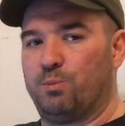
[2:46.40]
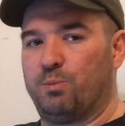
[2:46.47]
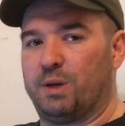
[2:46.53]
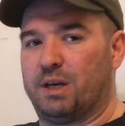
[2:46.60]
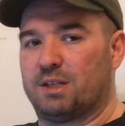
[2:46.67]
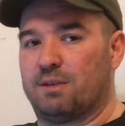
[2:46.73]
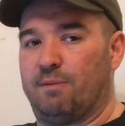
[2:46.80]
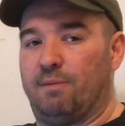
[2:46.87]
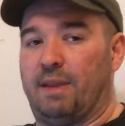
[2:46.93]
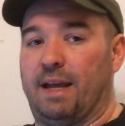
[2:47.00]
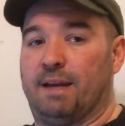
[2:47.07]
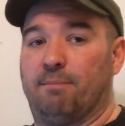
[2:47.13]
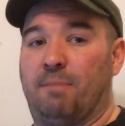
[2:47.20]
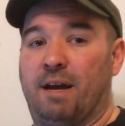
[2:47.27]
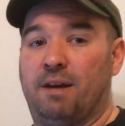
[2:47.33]
Because in
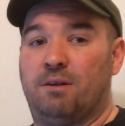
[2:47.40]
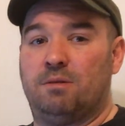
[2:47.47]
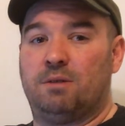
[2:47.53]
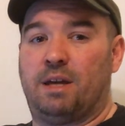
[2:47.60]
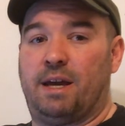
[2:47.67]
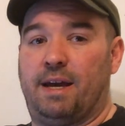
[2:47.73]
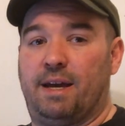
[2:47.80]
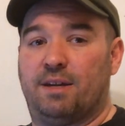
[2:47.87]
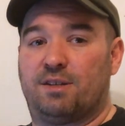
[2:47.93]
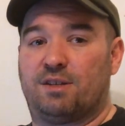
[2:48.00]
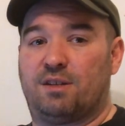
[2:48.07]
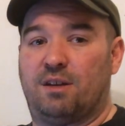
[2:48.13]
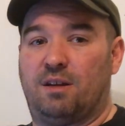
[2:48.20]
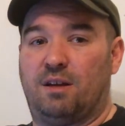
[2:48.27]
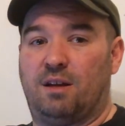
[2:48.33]
like my own
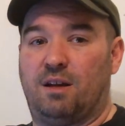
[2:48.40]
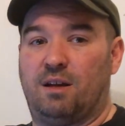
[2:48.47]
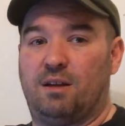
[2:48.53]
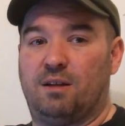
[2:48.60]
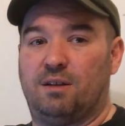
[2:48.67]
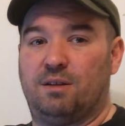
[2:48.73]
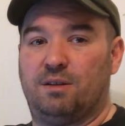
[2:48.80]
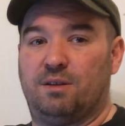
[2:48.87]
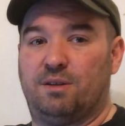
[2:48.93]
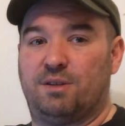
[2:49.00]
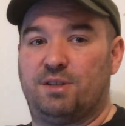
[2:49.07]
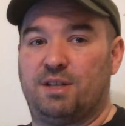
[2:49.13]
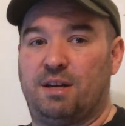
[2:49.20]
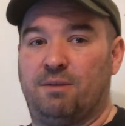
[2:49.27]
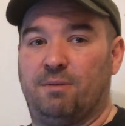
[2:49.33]
case, the
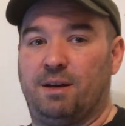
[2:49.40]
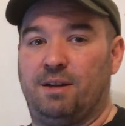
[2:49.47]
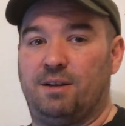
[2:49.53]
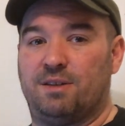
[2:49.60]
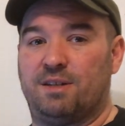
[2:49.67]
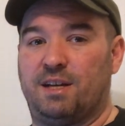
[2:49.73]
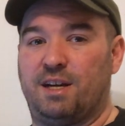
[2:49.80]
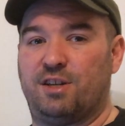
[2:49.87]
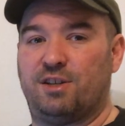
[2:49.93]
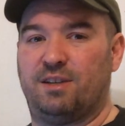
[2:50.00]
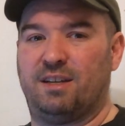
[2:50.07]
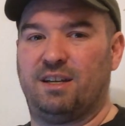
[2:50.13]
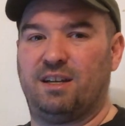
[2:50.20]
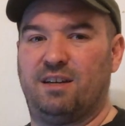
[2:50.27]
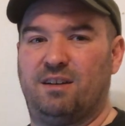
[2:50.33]
sudden realization
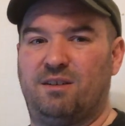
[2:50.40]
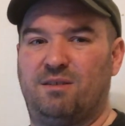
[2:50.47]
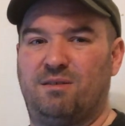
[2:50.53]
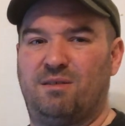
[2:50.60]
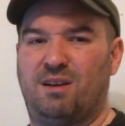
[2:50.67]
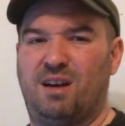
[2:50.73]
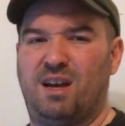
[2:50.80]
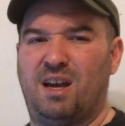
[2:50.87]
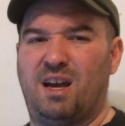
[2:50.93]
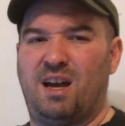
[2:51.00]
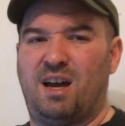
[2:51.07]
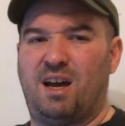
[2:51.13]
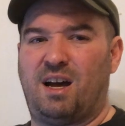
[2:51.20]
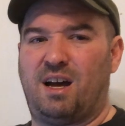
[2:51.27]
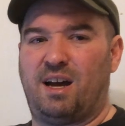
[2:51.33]
that,
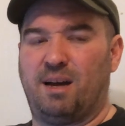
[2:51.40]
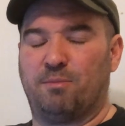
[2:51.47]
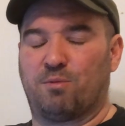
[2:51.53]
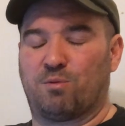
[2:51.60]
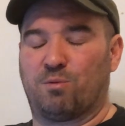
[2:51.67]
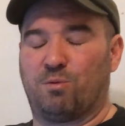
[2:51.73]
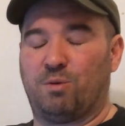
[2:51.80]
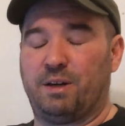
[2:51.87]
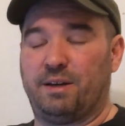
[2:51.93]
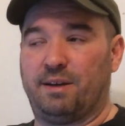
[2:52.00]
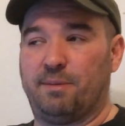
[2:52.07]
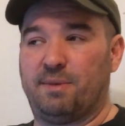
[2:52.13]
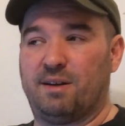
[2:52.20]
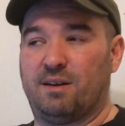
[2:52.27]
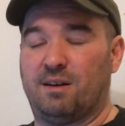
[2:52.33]
I'm
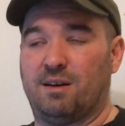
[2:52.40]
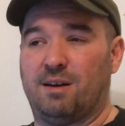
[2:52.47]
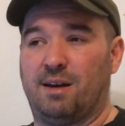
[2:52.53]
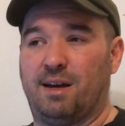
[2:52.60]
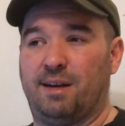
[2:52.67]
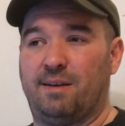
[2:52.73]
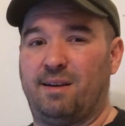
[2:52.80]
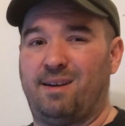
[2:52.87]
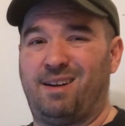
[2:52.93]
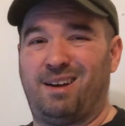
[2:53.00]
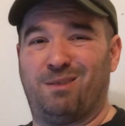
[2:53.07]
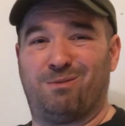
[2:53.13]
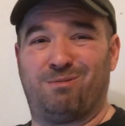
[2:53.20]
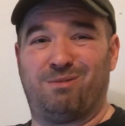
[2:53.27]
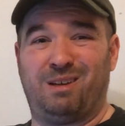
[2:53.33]
really behind and I
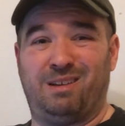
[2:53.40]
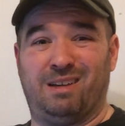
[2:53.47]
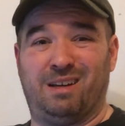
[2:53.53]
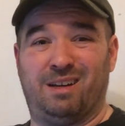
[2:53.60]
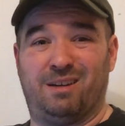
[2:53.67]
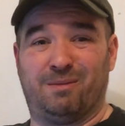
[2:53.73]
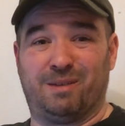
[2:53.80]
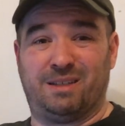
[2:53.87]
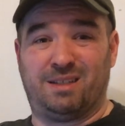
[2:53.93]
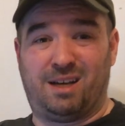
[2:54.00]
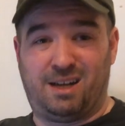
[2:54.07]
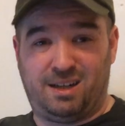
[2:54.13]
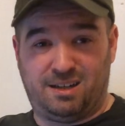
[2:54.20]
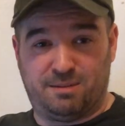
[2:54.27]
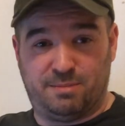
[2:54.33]
really need a
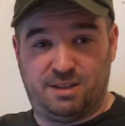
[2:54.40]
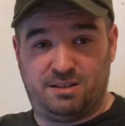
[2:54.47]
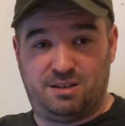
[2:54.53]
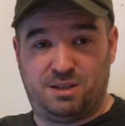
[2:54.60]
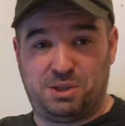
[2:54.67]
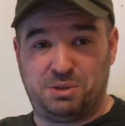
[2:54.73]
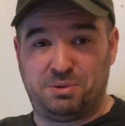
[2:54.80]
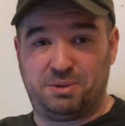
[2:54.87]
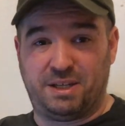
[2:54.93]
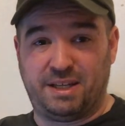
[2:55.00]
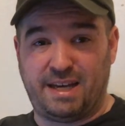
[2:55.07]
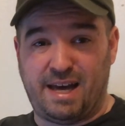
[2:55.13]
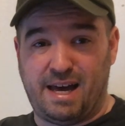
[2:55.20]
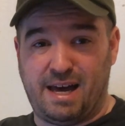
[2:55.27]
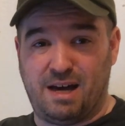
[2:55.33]
retirement. Holy
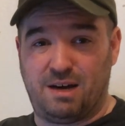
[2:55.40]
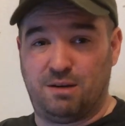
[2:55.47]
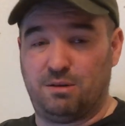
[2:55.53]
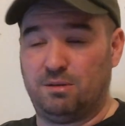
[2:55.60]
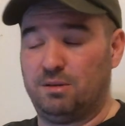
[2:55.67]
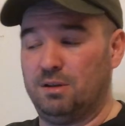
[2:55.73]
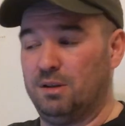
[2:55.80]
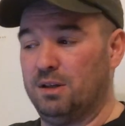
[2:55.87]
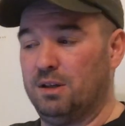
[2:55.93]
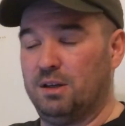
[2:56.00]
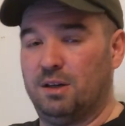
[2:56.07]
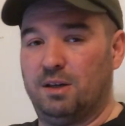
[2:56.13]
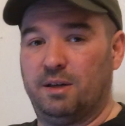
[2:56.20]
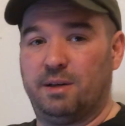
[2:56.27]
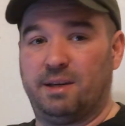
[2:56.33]
cow.
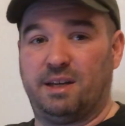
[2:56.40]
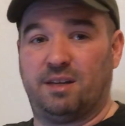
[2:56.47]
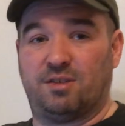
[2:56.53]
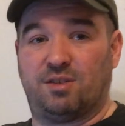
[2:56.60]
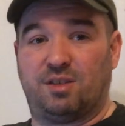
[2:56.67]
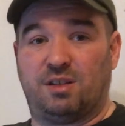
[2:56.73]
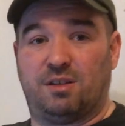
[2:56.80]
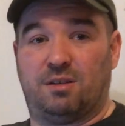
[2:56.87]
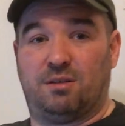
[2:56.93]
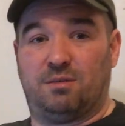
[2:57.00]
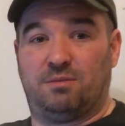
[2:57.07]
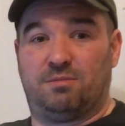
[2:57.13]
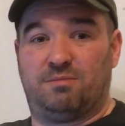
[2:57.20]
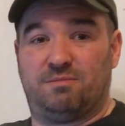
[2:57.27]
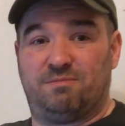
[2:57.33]
Because,
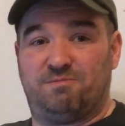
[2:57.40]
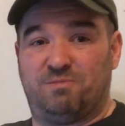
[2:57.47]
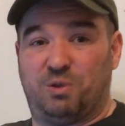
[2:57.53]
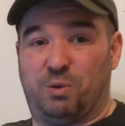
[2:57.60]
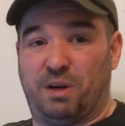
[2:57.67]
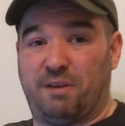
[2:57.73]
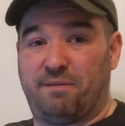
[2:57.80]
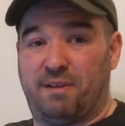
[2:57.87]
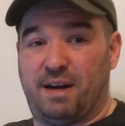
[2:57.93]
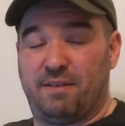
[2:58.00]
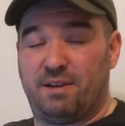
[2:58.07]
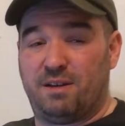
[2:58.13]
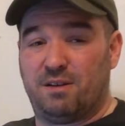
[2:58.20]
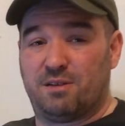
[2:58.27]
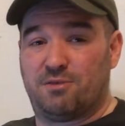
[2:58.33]

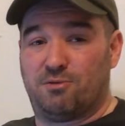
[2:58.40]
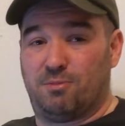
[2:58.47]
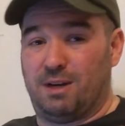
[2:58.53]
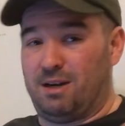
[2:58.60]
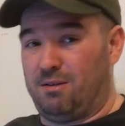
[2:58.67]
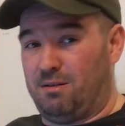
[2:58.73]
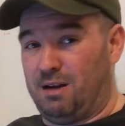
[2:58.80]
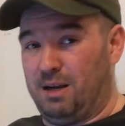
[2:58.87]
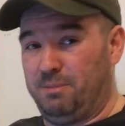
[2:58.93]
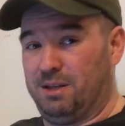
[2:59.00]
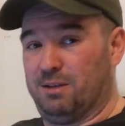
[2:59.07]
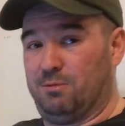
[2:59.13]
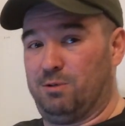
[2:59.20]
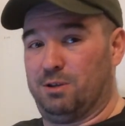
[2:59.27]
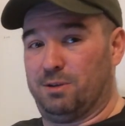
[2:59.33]
25 years from now, I'm
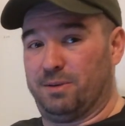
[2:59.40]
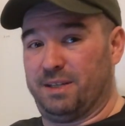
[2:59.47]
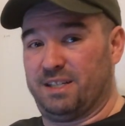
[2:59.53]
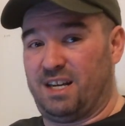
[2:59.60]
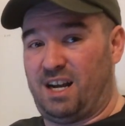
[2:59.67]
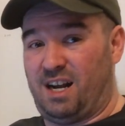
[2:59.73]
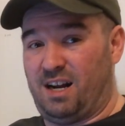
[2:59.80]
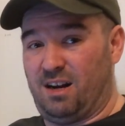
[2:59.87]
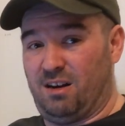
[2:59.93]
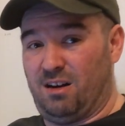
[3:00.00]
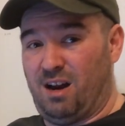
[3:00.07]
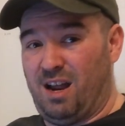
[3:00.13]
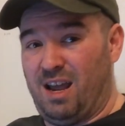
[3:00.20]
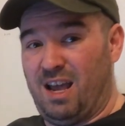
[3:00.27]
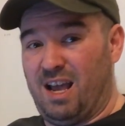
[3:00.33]
going to want to
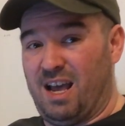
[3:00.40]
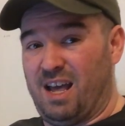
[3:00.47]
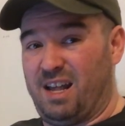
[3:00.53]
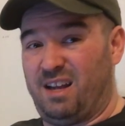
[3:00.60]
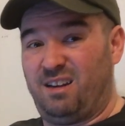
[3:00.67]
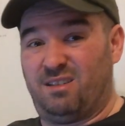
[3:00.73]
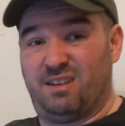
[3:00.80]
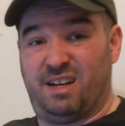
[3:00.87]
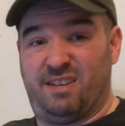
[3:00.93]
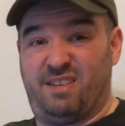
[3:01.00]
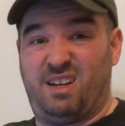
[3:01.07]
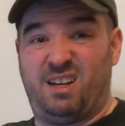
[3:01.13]
retire and I don't have